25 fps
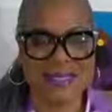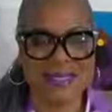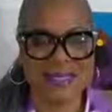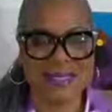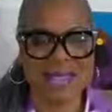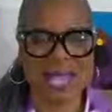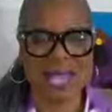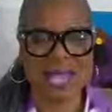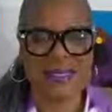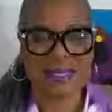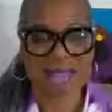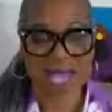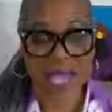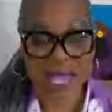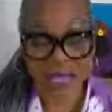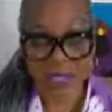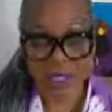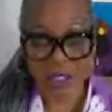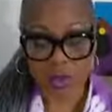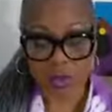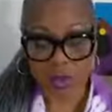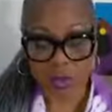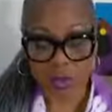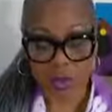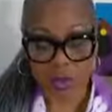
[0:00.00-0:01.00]
And that
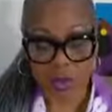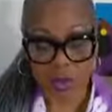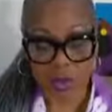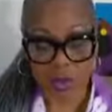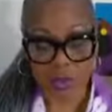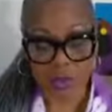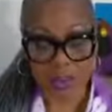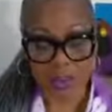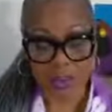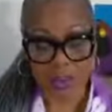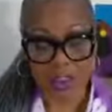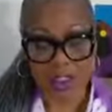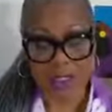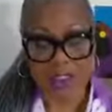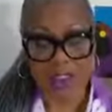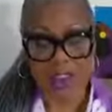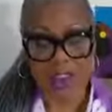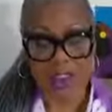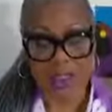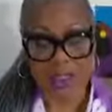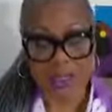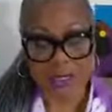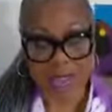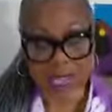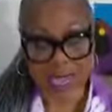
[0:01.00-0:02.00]
is what purpose
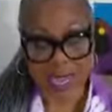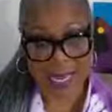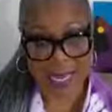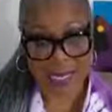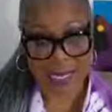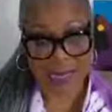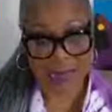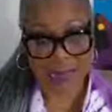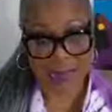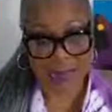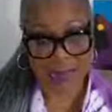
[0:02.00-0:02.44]
looks like.